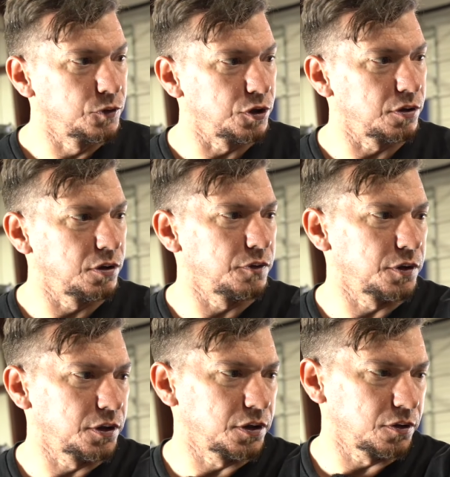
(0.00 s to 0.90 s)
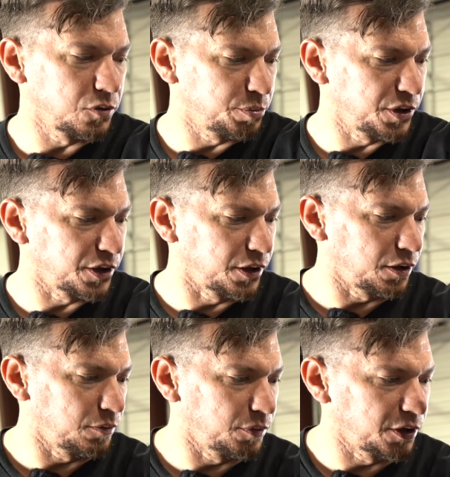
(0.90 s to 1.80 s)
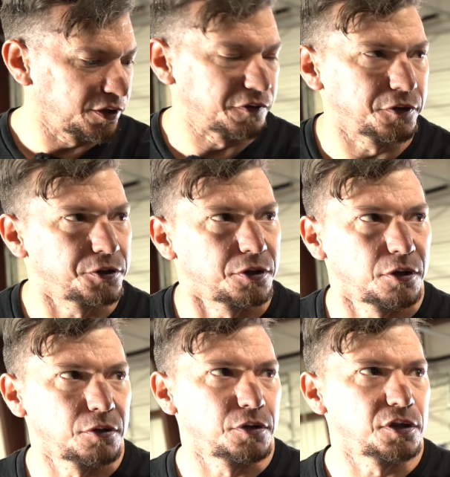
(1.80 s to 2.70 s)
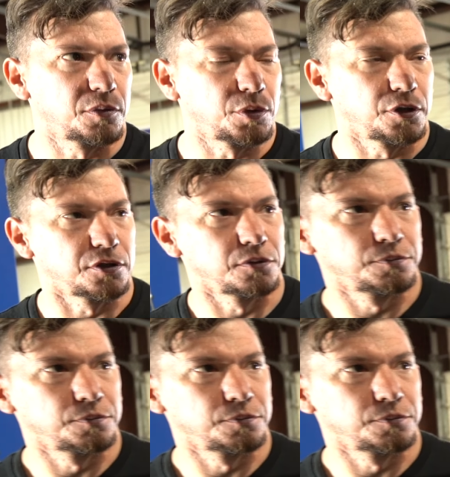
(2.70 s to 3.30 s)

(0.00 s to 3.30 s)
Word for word: Just enough to get that little plug-in out. I just fished it underneath the brace.